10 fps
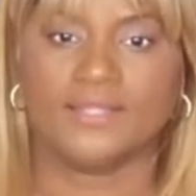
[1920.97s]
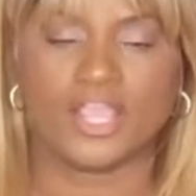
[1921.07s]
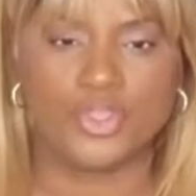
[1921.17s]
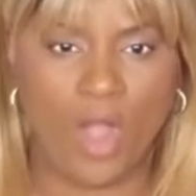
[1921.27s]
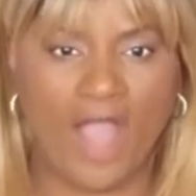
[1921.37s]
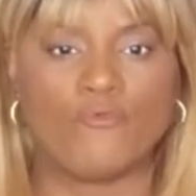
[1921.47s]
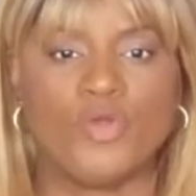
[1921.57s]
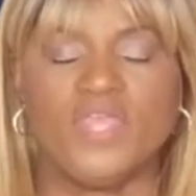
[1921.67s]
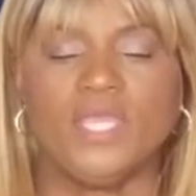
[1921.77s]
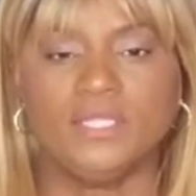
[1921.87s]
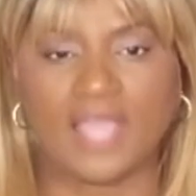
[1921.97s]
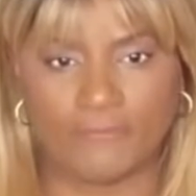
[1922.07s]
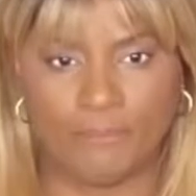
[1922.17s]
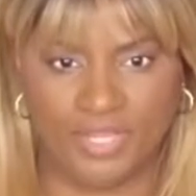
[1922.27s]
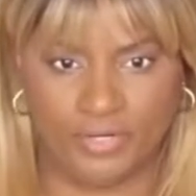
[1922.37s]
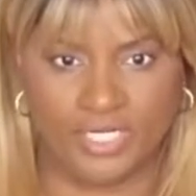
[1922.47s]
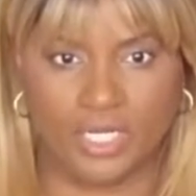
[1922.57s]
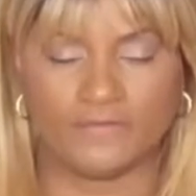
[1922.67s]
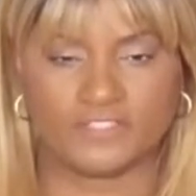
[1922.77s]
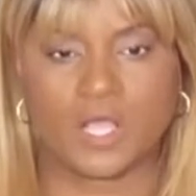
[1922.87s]
that you have within that
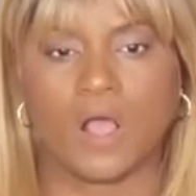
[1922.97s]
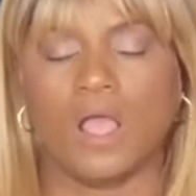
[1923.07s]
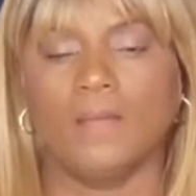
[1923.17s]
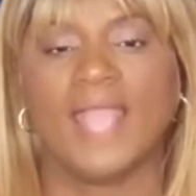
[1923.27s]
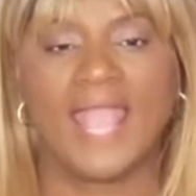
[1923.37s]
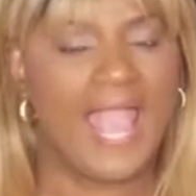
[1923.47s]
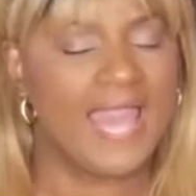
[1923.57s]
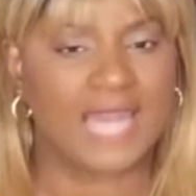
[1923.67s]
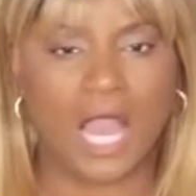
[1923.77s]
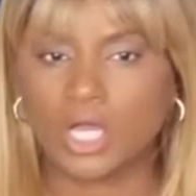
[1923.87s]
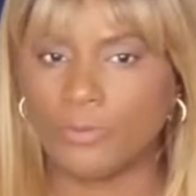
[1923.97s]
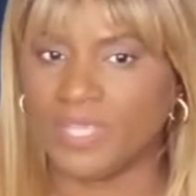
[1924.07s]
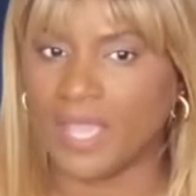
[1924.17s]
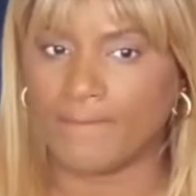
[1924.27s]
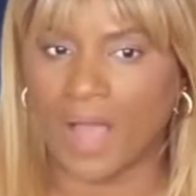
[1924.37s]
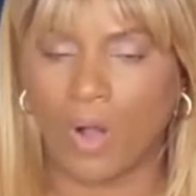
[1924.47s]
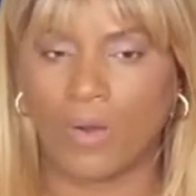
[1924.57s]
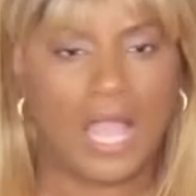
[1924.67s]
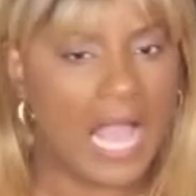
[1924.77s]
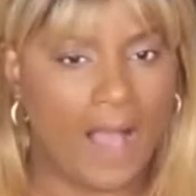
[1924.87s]
period of time. And that could be
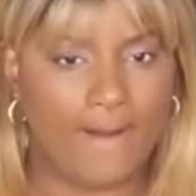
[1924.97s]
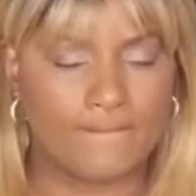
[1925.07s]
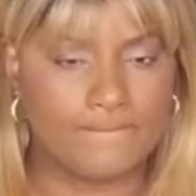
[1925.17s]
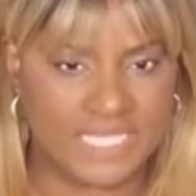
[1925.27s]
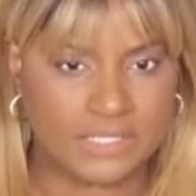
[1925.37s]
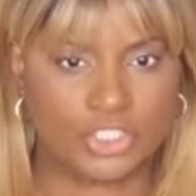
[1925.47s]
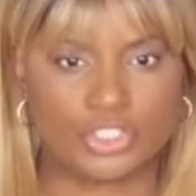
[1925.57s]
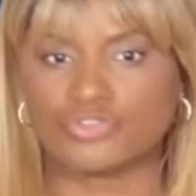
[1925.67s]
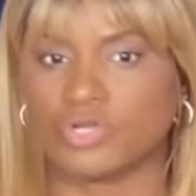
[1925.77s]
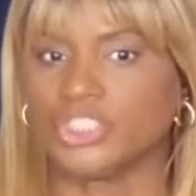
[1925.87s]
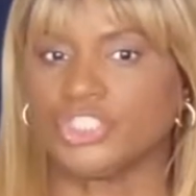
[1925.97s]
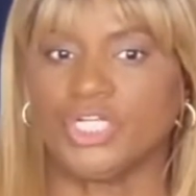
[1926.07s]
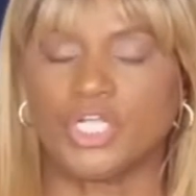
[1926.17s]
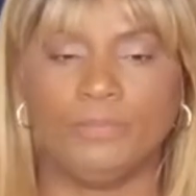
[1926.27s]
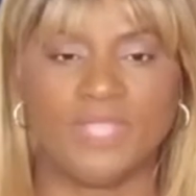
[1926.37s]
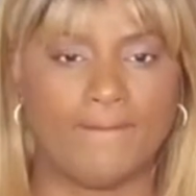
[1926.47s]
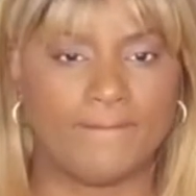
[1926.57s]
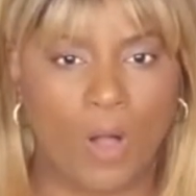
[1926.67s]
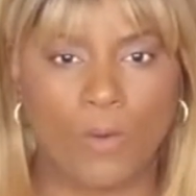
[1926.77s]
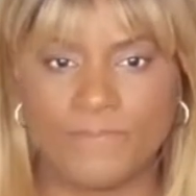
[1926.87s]
about business structure. It could be
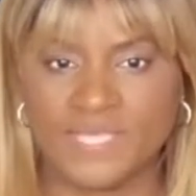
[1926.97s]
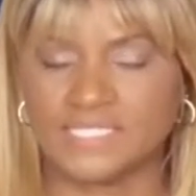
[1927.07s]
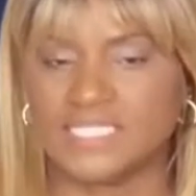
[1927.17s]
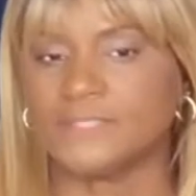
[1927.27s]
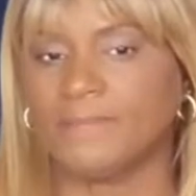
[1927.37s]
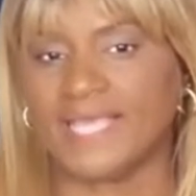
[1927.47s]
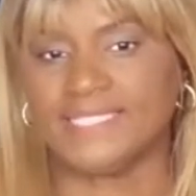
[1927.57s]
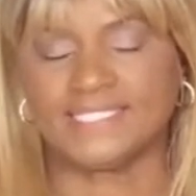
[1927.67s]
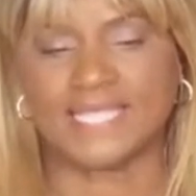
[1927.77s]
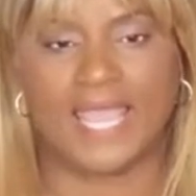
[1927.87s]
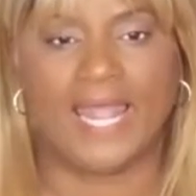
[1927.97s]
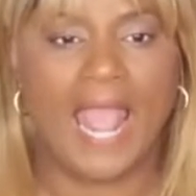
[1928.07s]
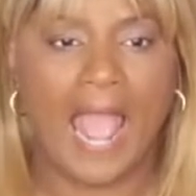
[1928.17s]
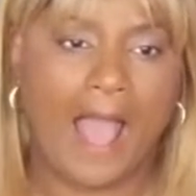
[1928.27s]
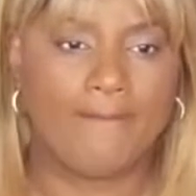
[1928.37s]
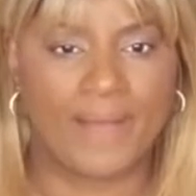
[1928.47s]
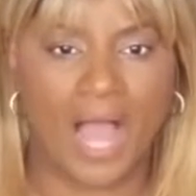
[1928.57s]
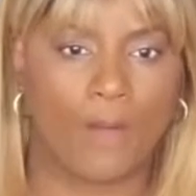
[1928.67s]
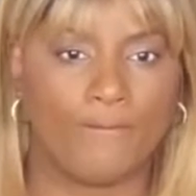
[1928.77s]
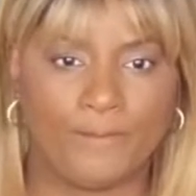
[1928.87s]
about business mindset,
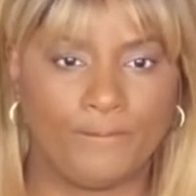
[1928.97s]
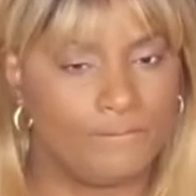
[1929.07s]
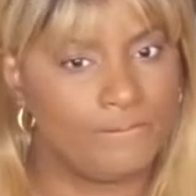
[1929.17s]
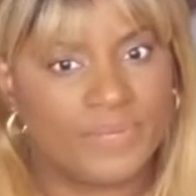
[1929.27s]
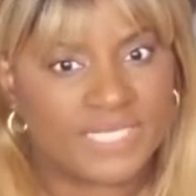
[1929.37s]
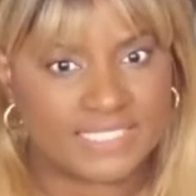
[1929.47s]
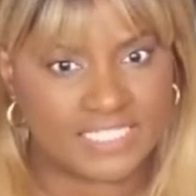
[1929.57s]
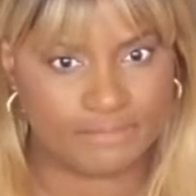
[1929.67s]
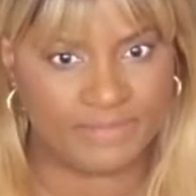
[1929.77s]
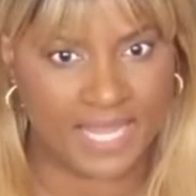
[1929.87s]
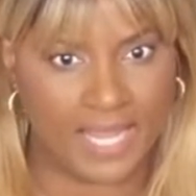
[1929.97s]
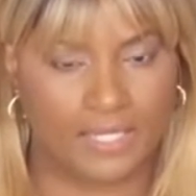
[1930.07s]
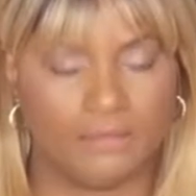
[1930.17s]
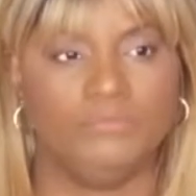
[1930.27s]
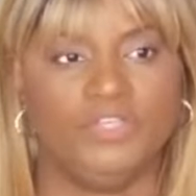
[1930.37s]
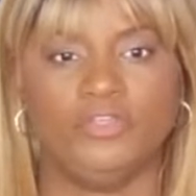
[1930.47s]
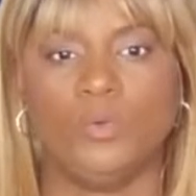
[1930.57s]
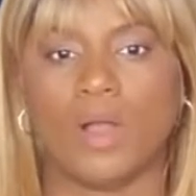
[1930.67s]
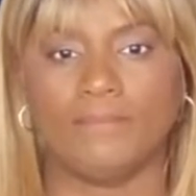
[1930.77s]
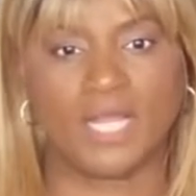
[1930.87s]
about business plan. If
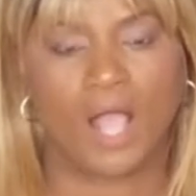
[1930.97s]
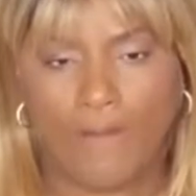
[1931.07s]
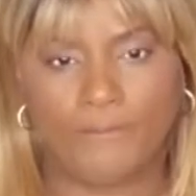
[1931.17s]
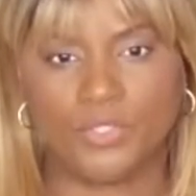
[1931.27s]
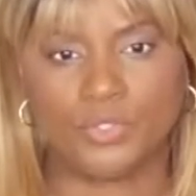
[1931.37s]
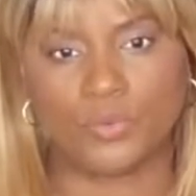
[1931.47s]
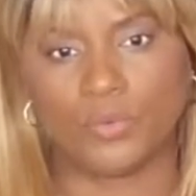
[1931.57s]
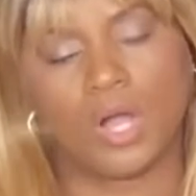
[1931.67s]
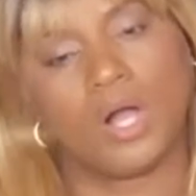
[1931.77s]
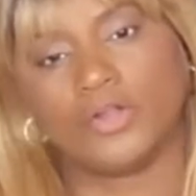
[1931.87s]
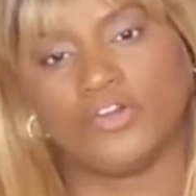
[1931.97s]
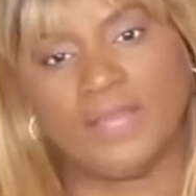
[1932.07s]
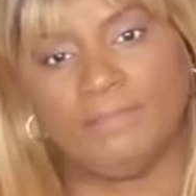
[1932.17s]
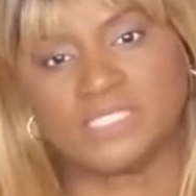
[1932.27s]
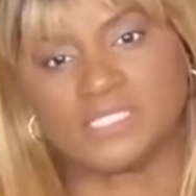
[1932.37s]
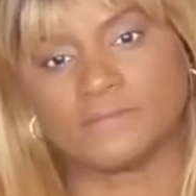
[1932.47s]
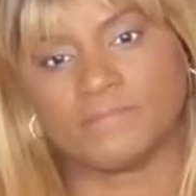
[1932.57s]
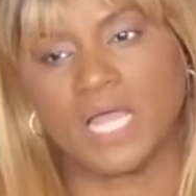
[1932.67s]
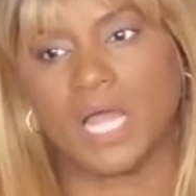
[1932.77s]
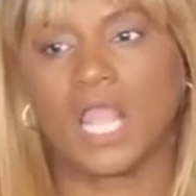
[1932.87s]
you want me to help you do create business
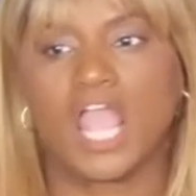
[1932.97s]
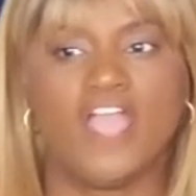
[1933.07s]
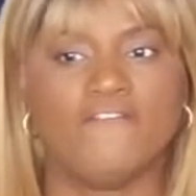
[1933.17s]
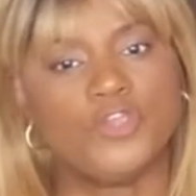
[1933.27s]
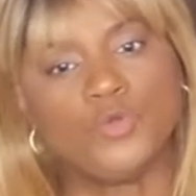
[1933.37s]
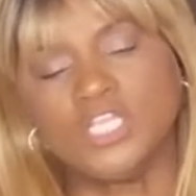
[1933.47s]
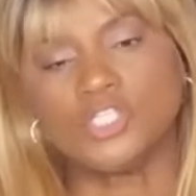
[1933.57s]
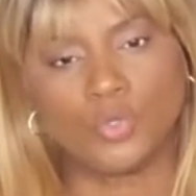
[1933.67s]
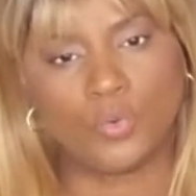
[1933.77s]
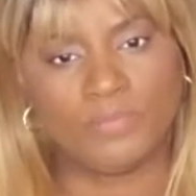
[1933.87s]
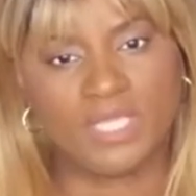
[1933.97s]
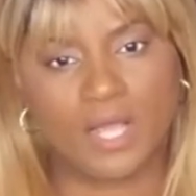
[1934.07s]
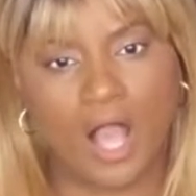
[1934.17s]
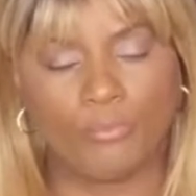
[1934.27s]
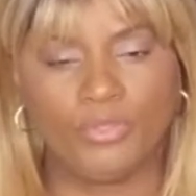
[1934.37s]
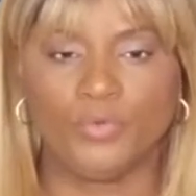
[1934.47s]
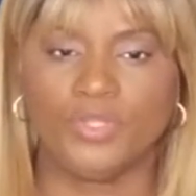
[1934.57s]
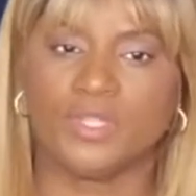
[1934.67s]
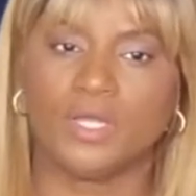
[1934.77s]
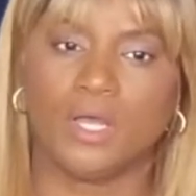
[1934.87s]
plan, if you need me to help you
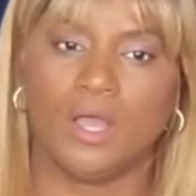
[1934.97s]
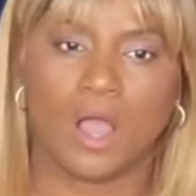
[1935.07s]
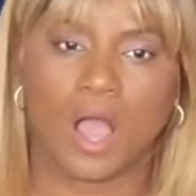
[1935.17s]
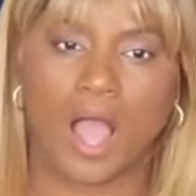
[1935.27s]
with the